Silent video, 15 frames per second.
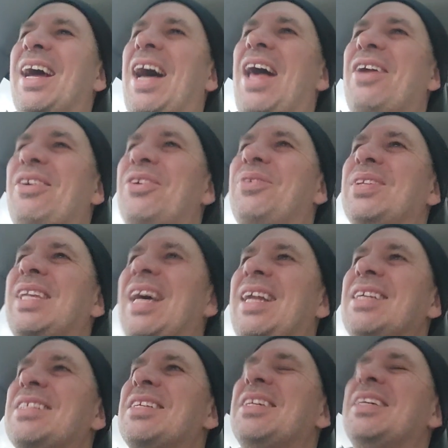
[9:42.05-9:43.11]
like I don't know what that
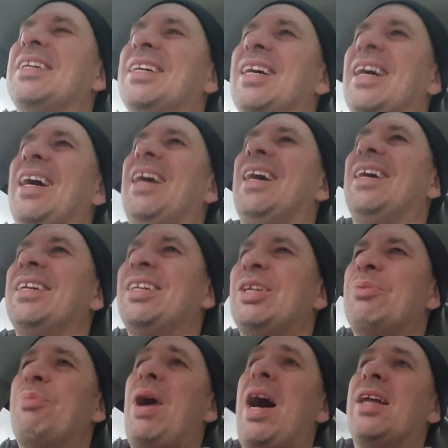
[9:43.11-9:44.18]
is. Uh,
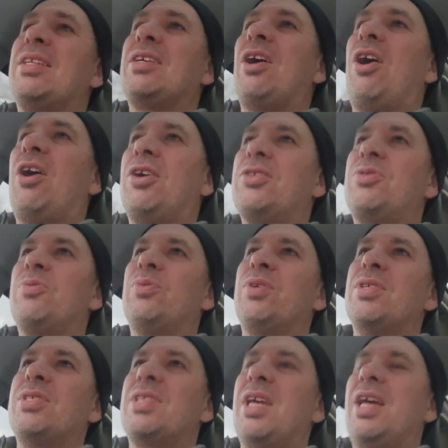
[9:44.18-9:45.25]
but ours
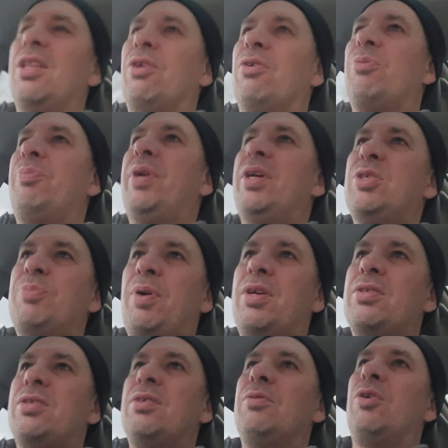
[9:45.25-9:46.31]
was a local beer
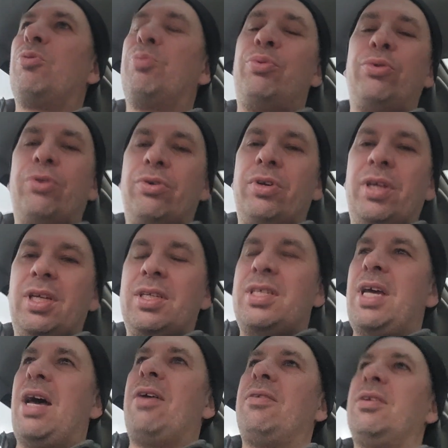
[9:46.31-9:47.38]
sponsor, a local brewery in
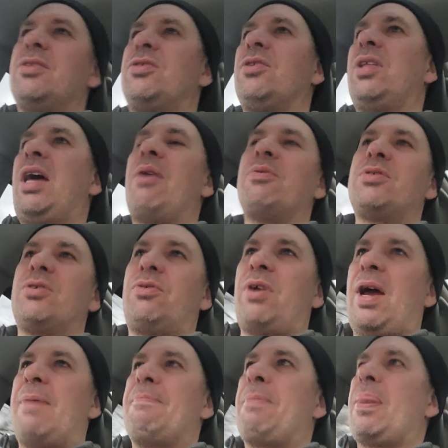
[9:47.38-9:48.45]
town, and so that was
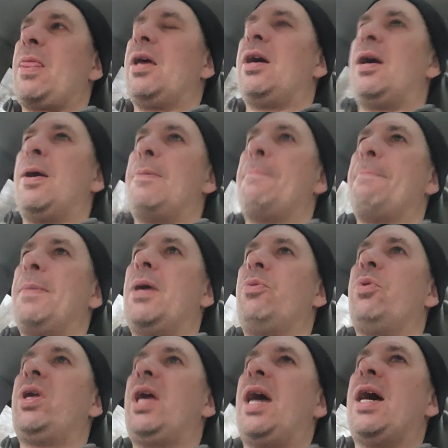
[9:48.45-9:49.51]
great. Um,
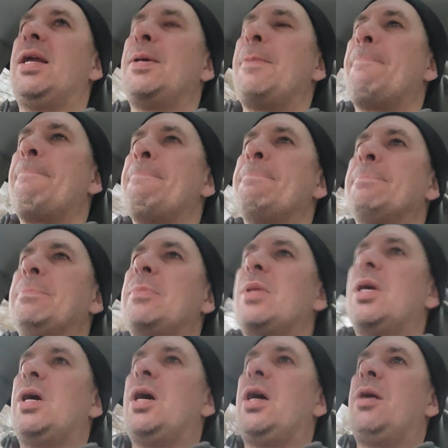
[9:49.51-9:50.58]
and we had,
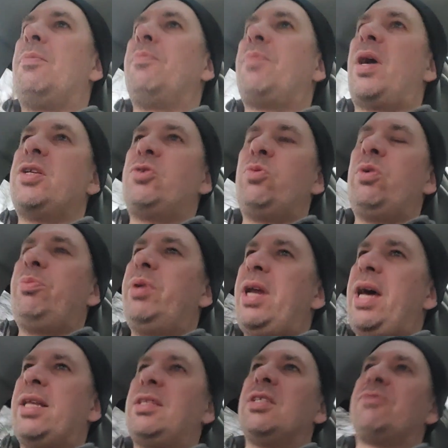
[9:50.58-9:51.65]
uh, mind you, we've been
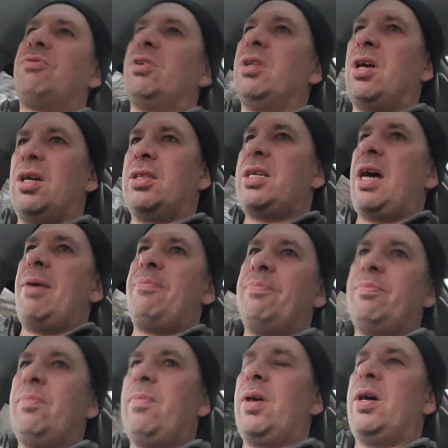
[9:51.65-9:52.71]
at this for a long time.
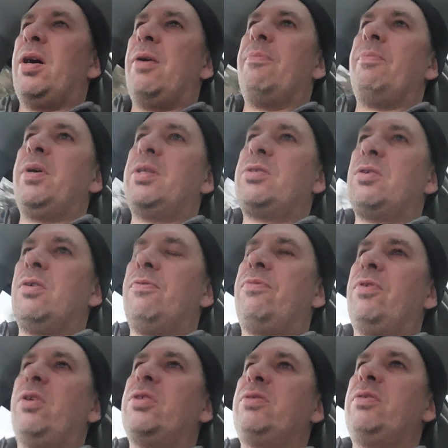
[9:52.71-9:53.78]
Um, and so
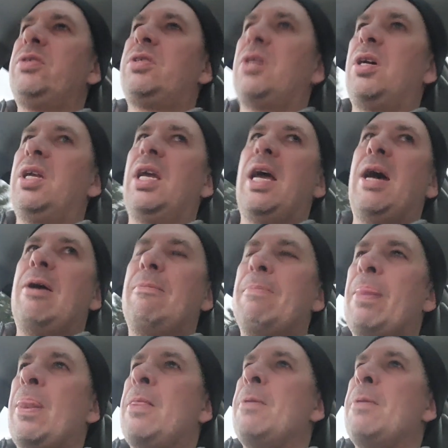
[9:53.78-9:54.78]
for those of you starting out.